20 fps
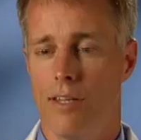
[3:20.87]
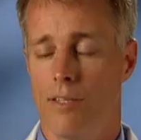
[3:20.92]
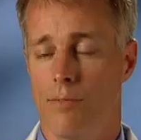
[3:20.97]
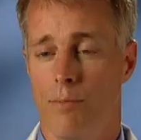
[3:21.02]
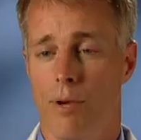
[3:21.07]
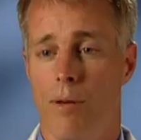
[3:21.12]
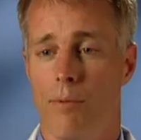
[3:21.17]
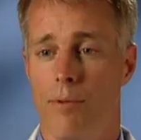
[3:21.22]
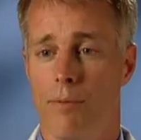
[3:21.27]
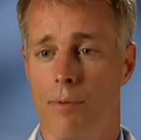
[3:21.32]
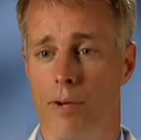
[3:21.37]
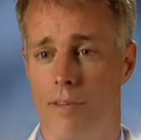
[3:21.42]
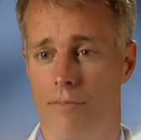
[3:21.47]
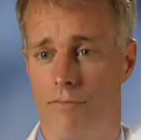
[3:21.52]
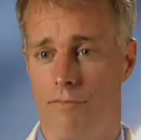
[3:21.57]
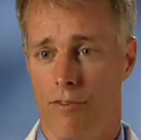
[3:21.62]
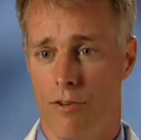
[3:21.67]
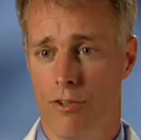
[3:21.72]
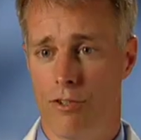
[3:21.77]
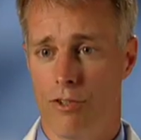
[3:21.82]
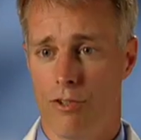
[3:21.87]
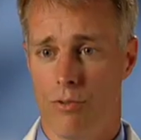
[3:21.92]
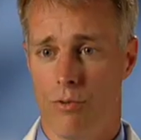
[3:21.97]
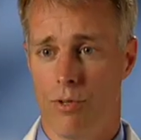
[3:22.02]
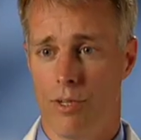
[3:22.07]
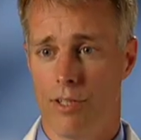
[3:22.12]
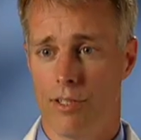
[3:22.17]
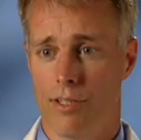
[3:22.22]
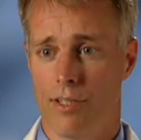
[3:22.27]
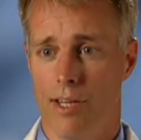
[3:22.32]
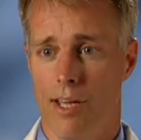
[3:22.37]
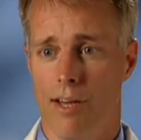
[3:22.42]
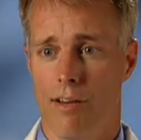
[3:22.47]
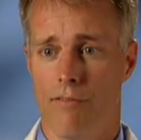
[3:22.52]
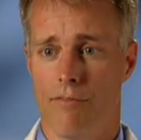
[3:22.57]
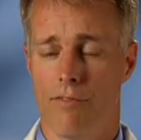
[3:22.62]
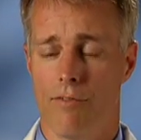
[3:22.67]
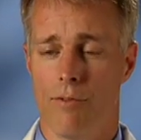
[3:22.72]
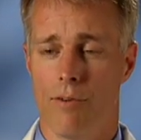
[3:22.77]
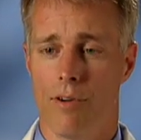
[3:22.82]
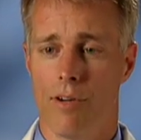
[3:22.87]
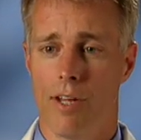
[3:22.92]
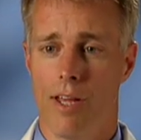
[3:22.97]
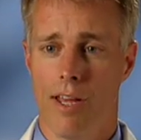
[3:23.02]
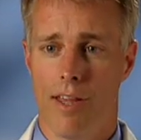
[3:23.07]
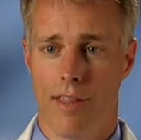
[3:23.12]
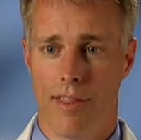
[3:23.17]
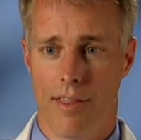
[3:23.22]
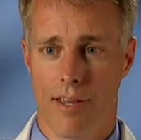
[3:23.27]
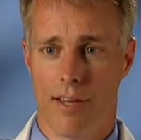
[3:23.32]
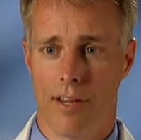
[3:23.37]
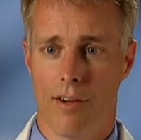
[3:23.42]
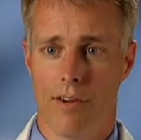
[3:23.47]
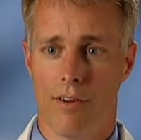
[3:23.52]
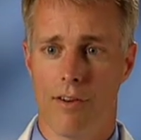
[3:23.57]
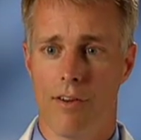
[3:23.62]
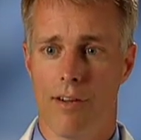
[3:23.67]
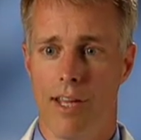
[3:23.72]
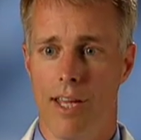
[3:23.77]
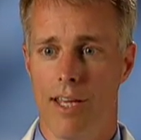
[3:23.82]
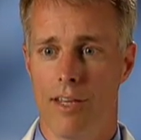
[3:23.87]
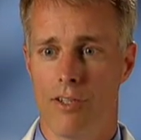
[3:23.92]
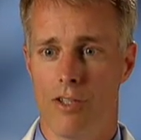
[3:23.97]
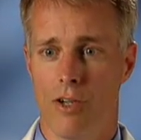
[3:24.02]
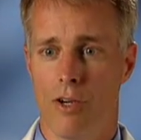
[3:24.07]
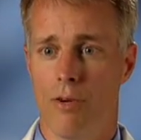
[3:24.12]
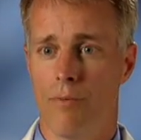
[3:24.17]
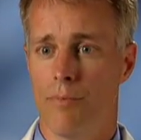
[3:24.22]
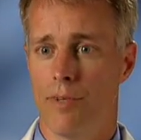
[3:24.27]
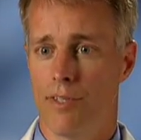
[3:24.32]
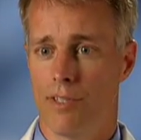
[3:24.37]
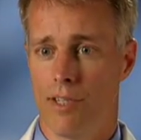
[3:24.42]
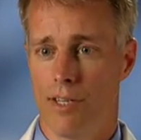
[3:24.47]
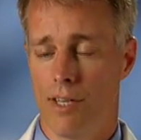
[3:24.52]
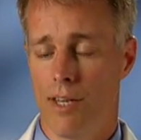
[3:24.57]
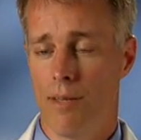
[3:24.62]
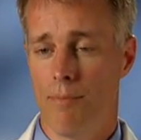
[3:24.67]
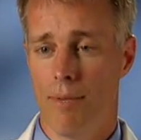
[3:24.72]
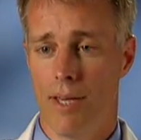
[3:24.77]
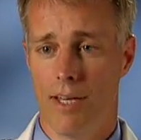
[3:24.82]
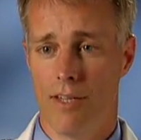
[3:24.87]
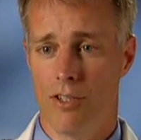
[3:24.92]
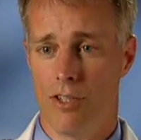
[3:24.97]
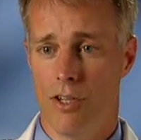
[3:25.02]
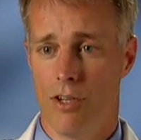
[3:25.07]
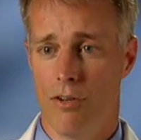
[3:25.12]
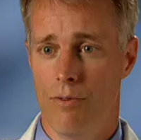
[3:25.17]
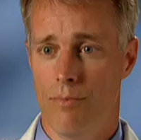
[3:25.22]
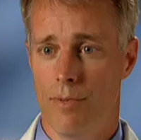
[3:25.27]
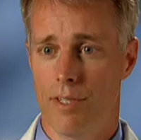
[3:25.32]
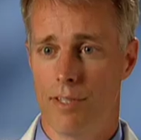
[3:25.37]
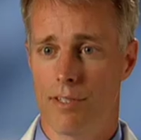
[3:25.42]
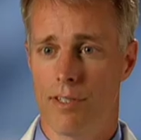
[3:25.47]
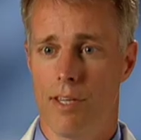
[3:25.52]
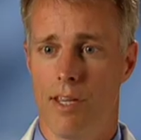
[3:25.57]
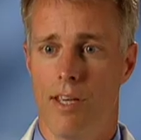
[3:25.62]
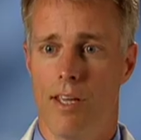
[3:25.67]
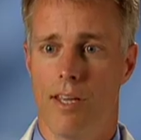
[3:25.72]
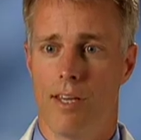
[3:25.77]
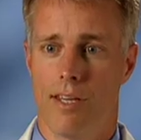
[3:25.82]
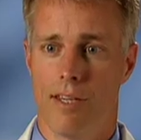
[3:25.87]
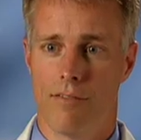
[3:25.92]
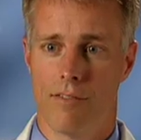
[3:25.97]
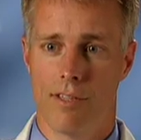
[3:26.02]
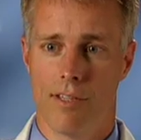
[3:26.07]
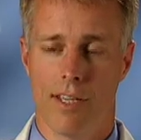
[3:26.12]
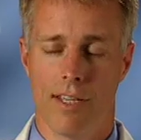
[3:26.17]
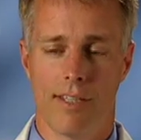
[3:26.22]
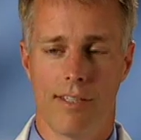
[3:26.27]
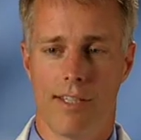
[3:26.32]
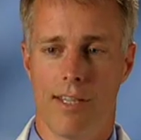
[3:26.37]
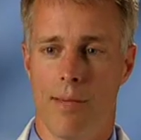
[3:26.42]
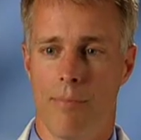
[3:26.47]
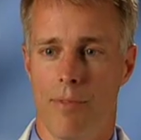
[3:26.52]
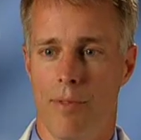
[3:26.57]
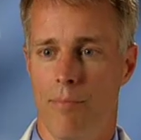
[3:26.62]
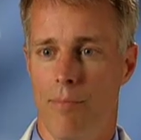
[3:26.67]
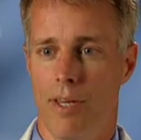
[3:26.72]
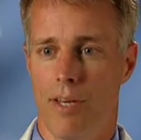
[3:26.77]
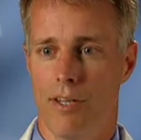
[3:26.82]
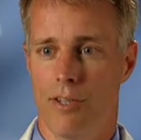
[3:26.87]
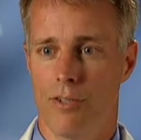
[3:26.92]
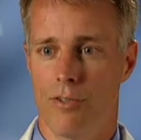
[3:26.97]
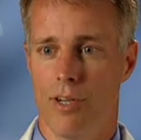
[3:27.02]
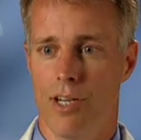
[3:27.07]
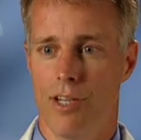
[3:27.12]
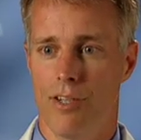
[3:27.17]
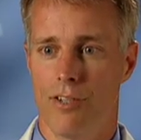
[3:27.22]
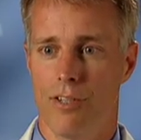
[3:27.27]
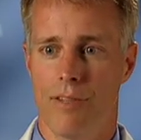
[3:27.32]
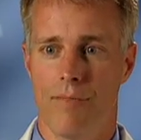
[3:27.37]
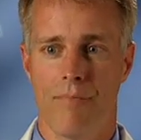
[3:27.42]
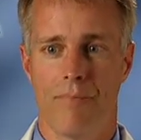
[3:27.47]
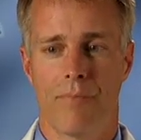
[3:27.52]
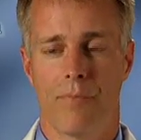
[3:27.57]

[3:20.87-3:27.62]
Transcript: It's probably my first choice now for thicker angiomas and hemangiomas. It gives nice depth of penetration.